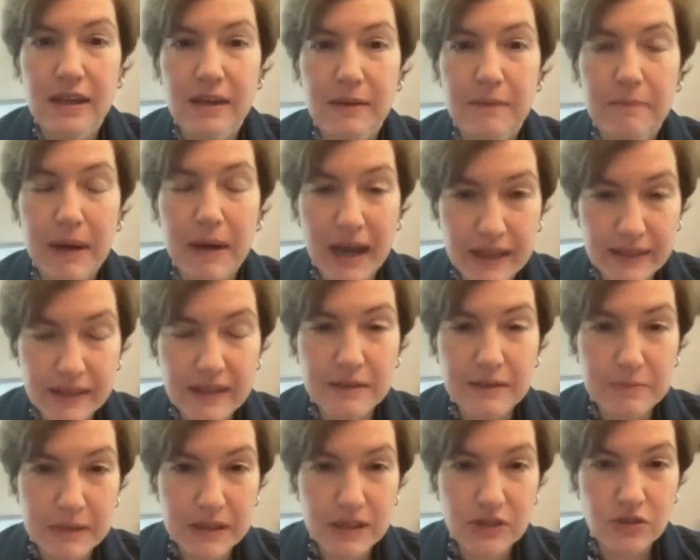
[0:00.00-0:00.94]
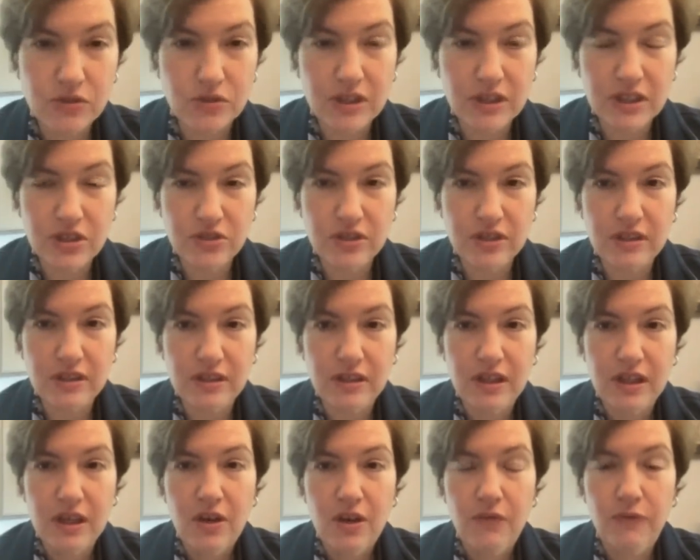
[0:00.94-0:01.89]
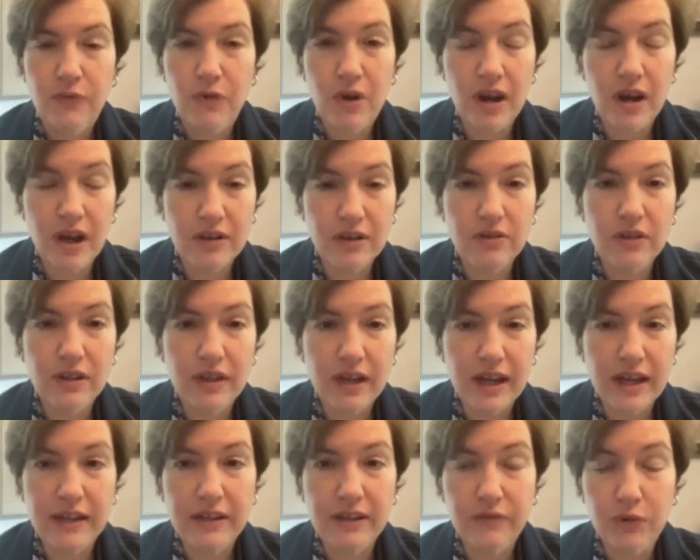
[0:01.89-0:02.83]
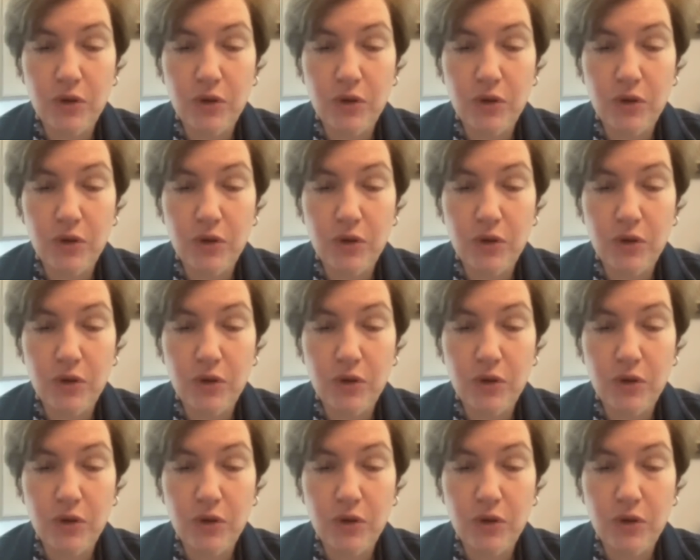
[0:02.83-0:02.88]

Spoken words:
by the administration for undercutting,